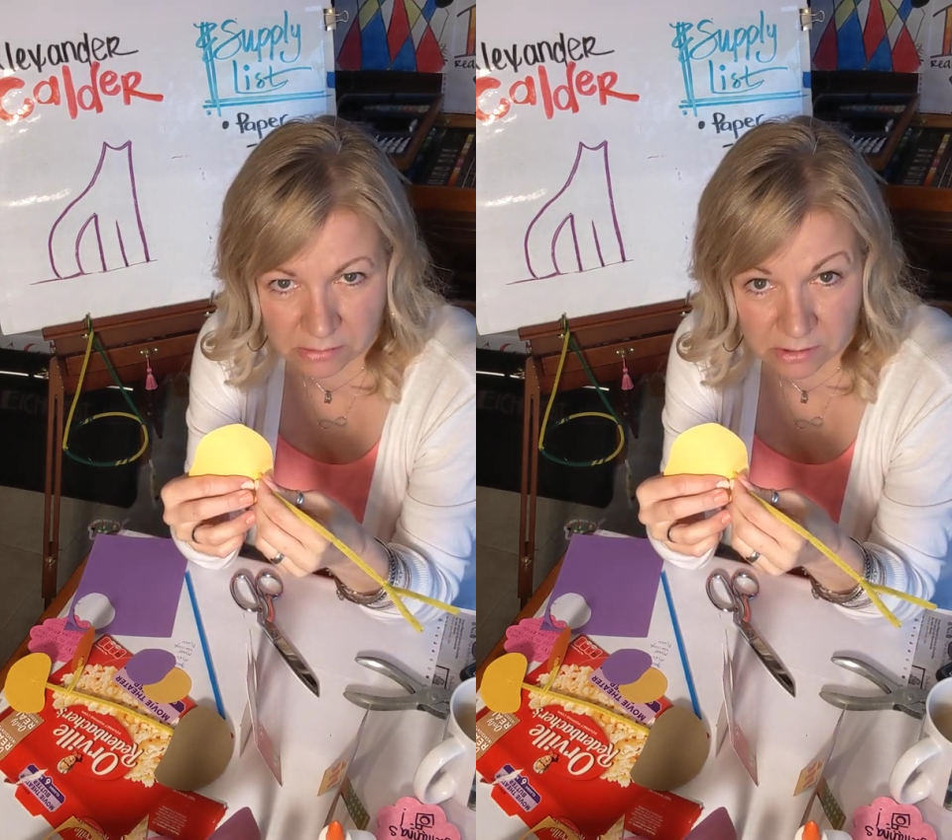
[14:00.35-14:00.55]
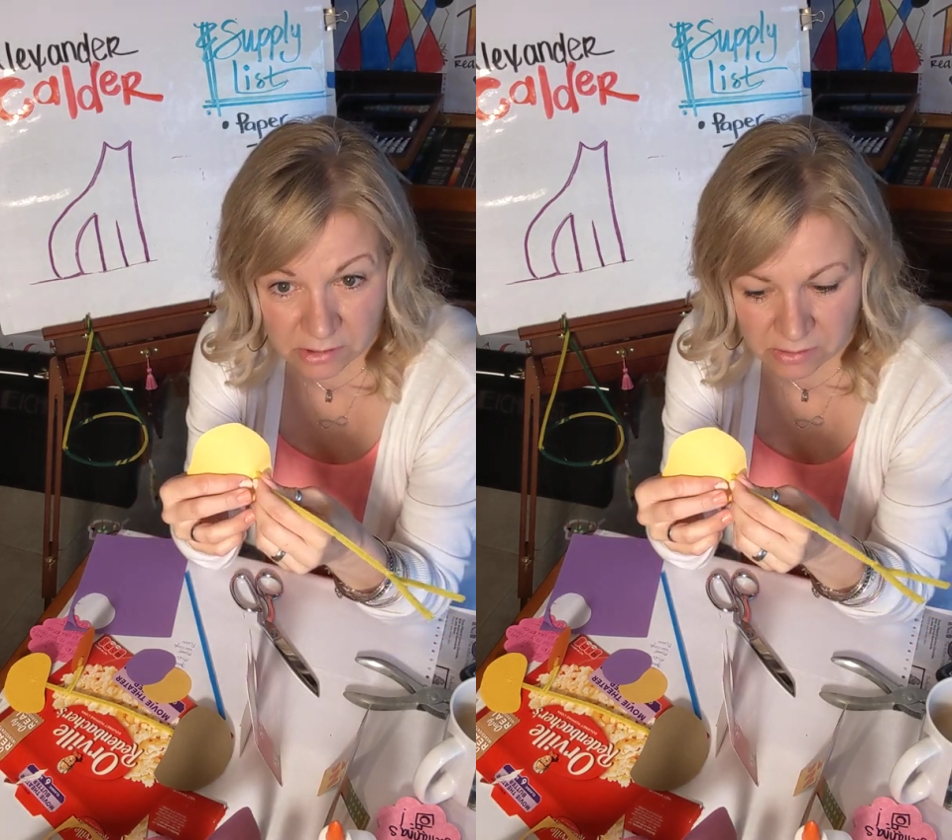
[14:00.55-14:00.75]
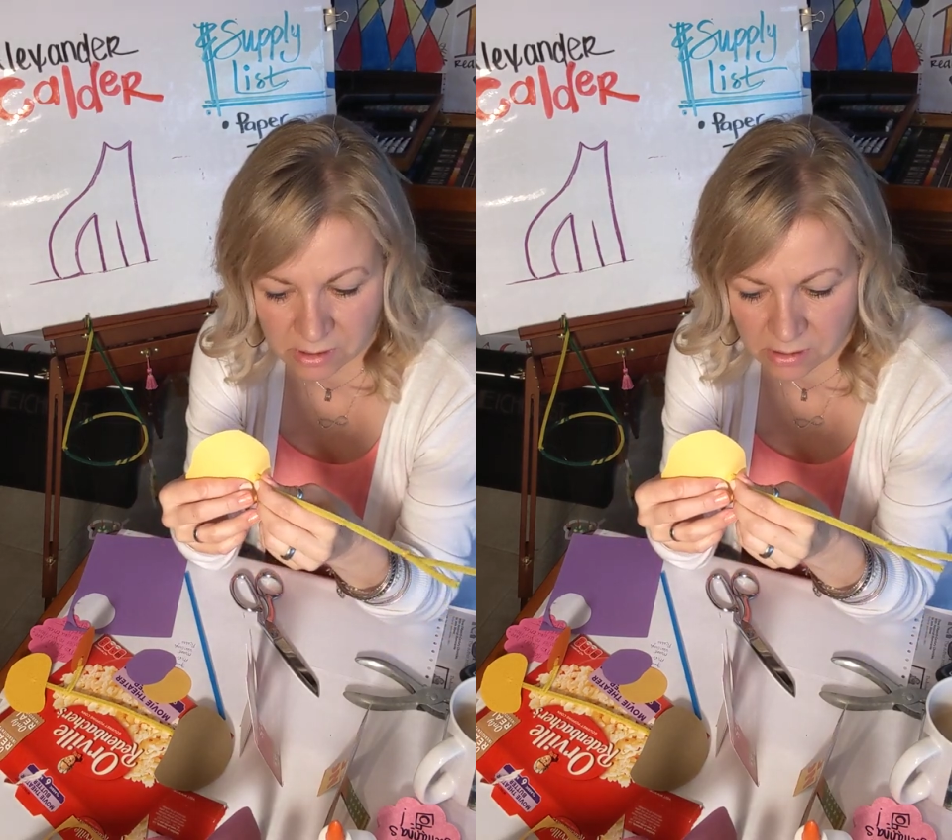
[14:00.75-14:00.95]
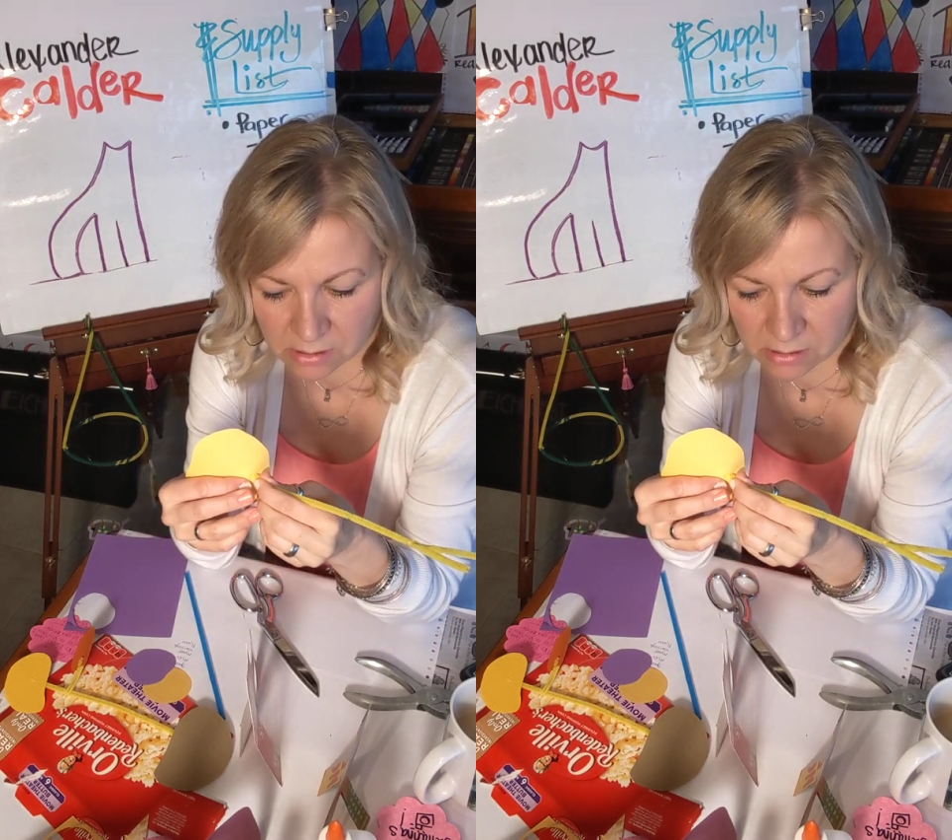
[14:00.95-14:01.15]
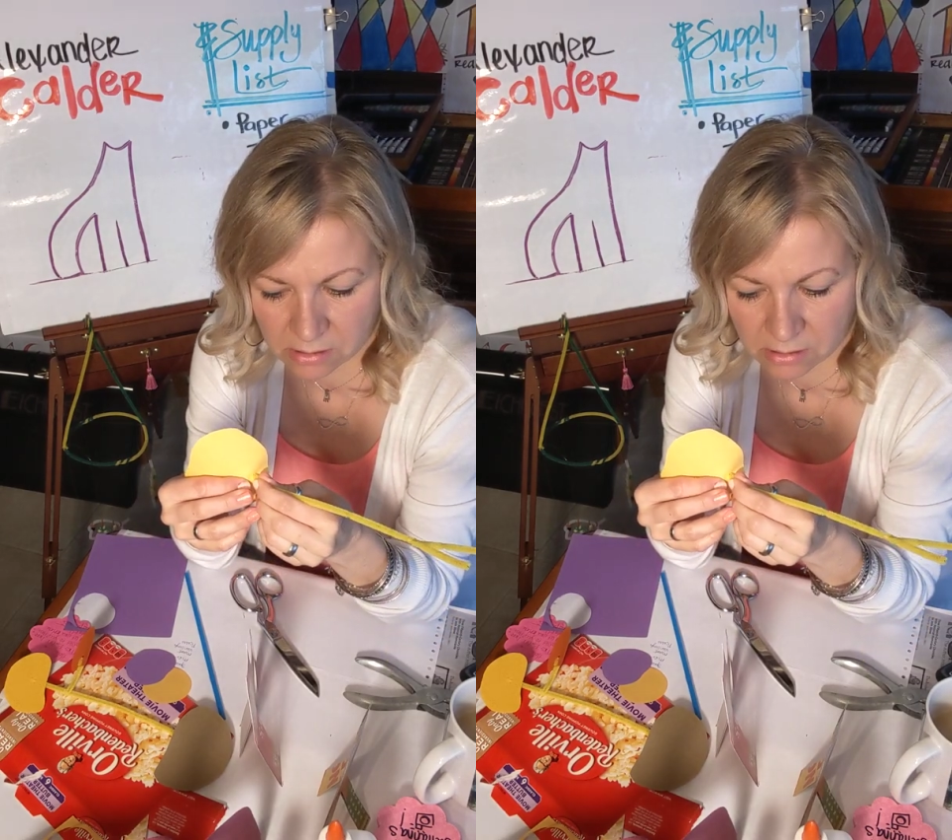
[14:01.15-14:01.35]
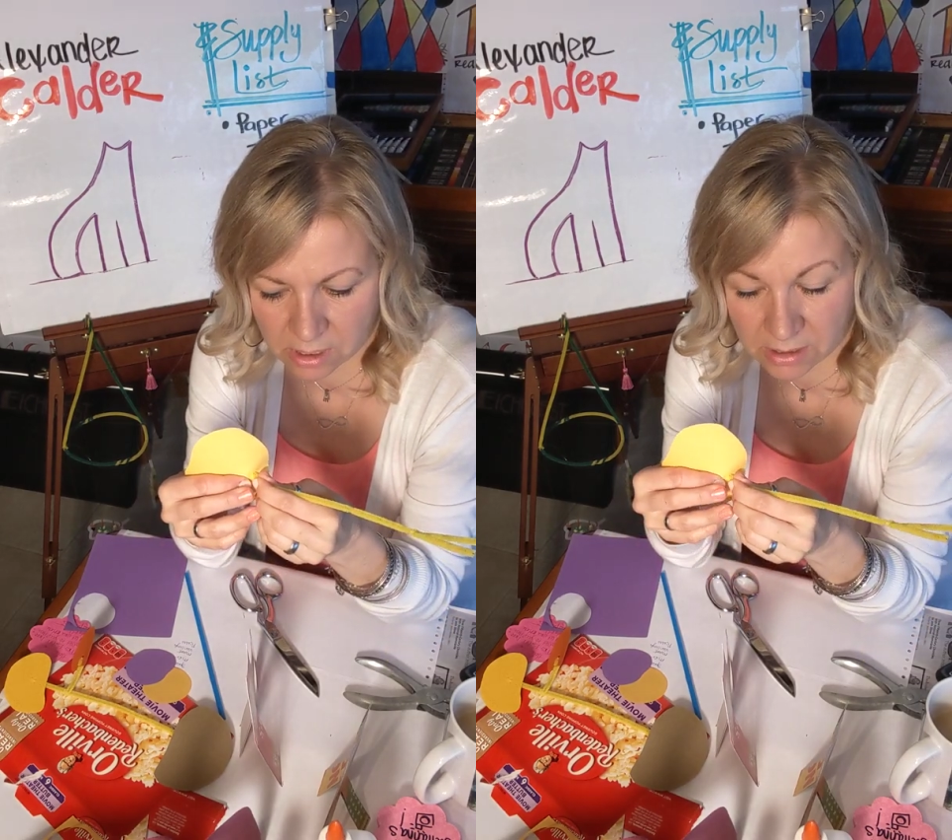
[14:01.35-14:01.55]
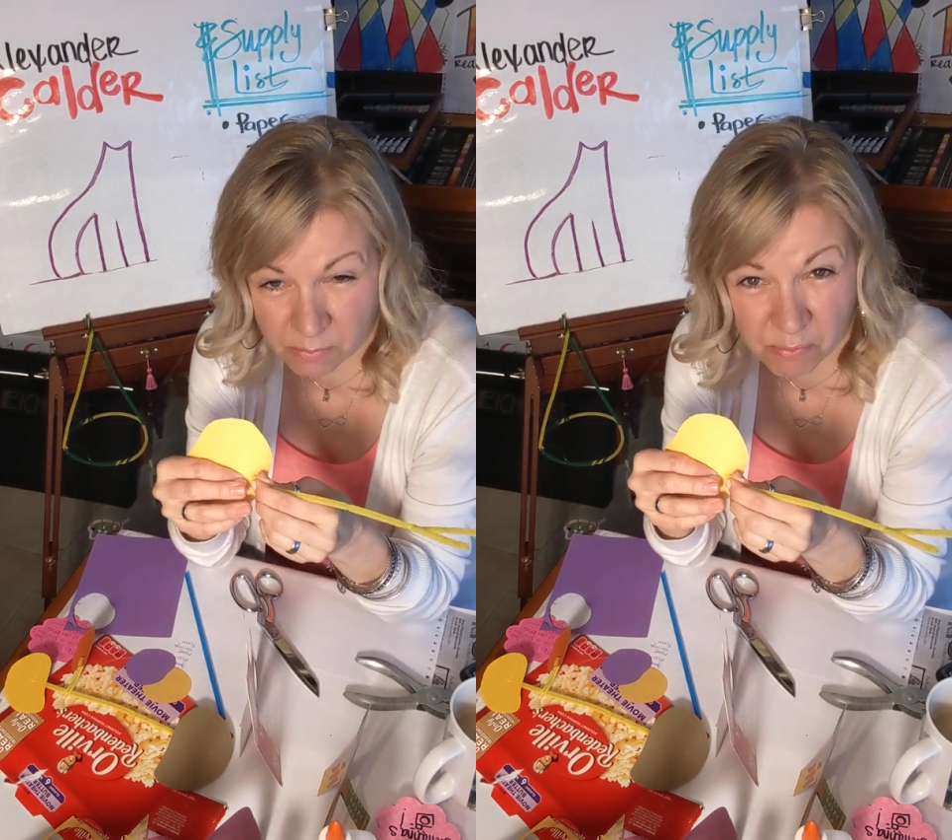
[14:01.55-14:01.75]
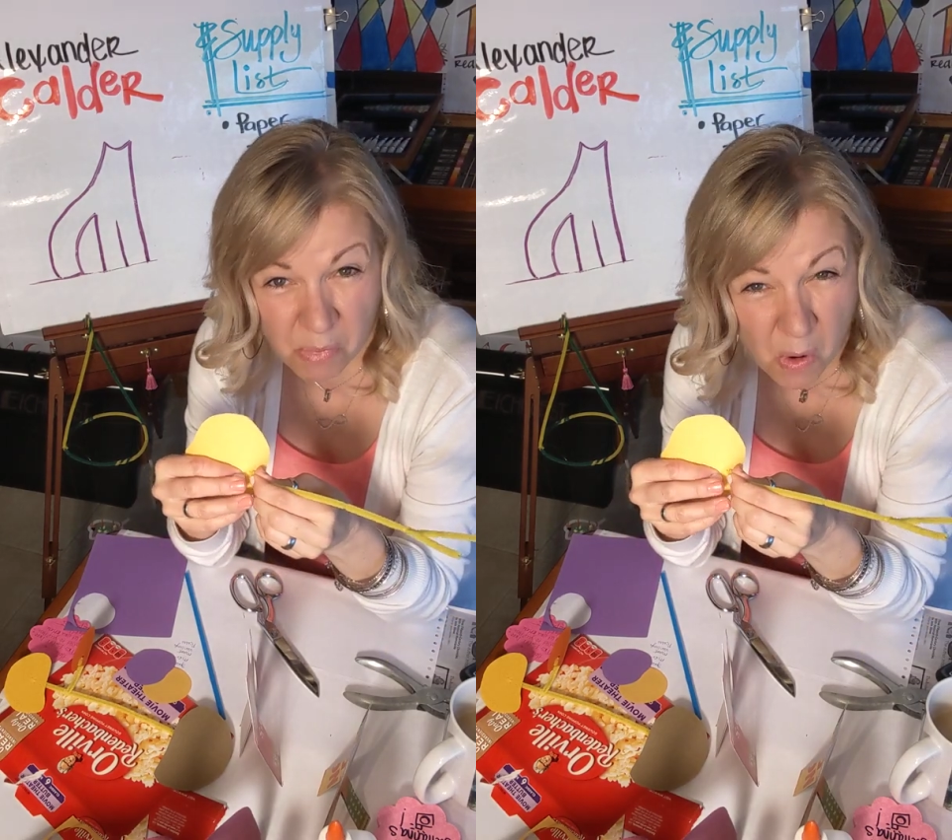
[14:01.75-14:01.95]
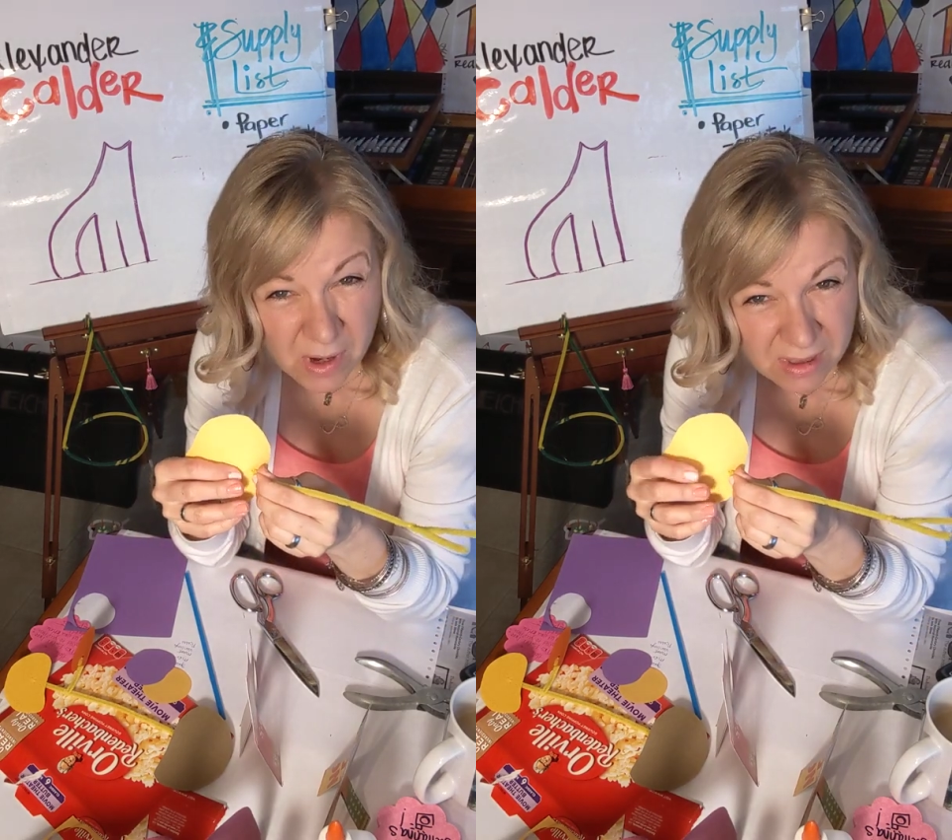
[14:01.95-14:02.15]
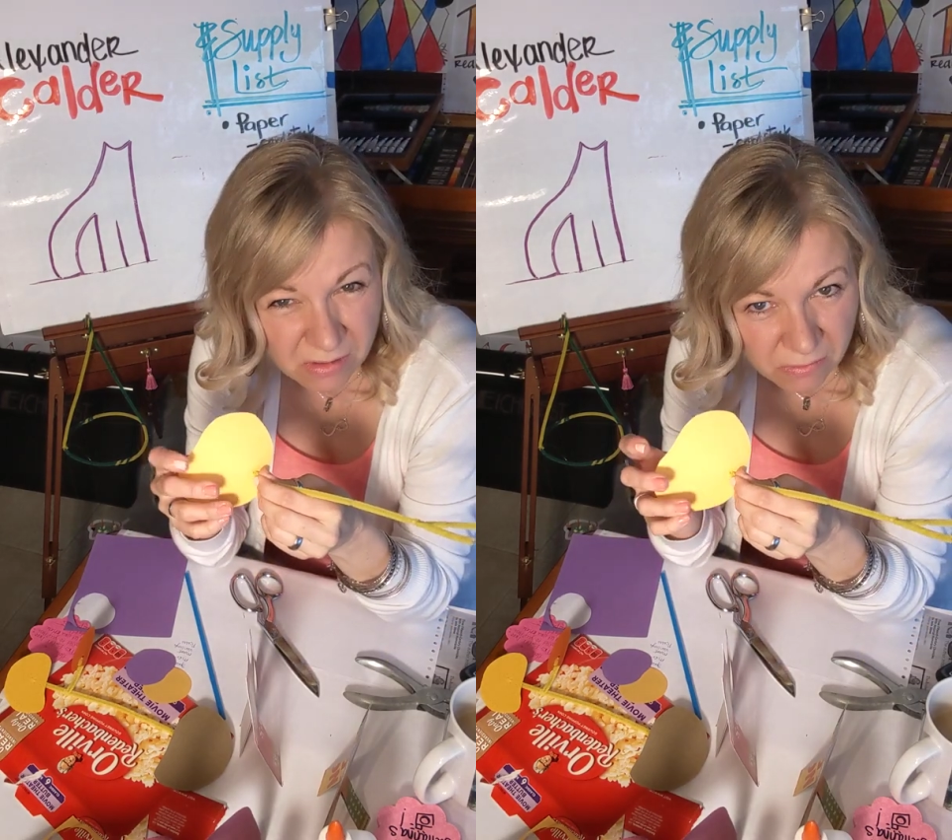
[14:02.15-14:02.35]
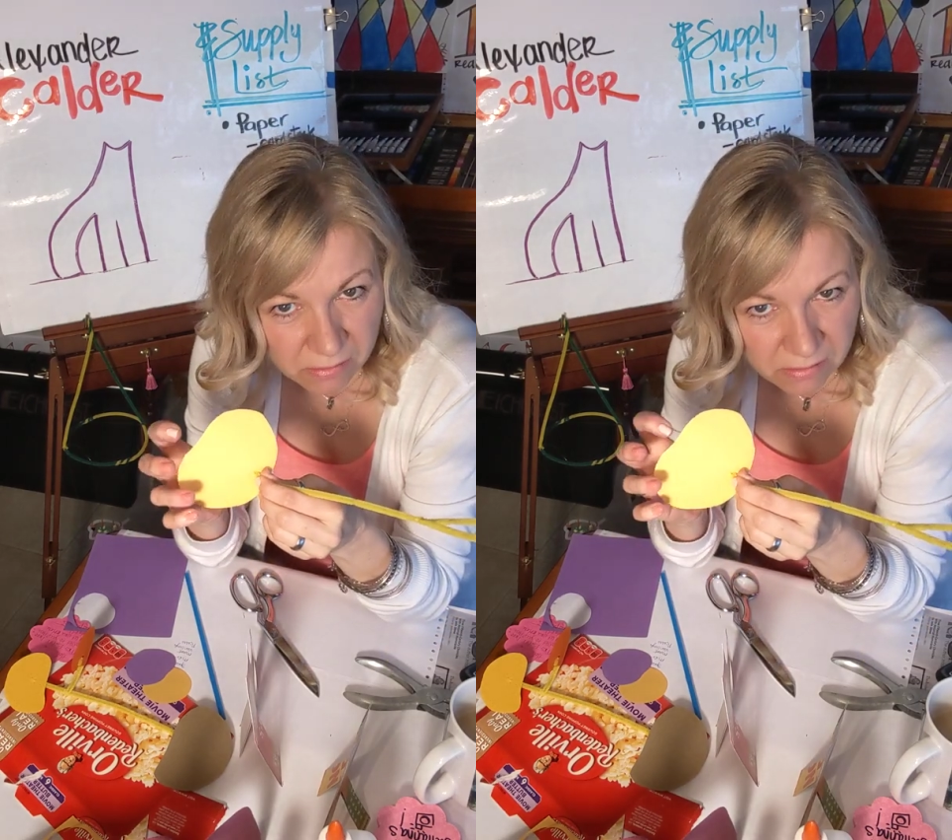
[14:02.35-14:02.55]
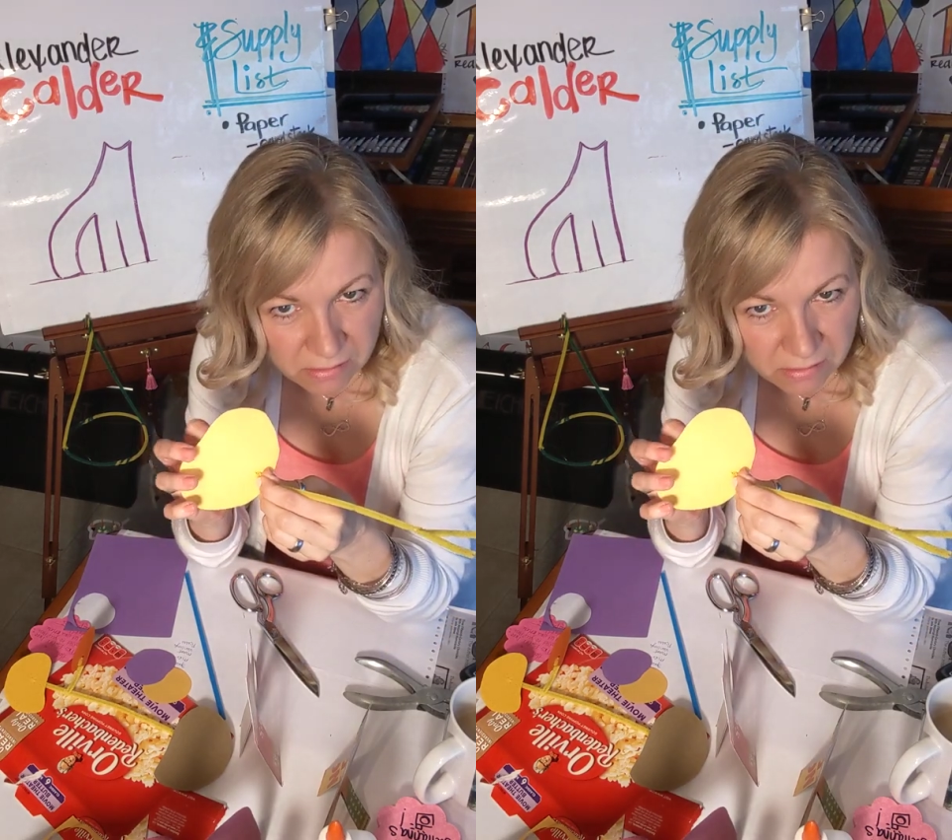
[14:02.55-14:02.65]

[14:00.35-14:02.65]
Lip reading: Do you think I could poke it through?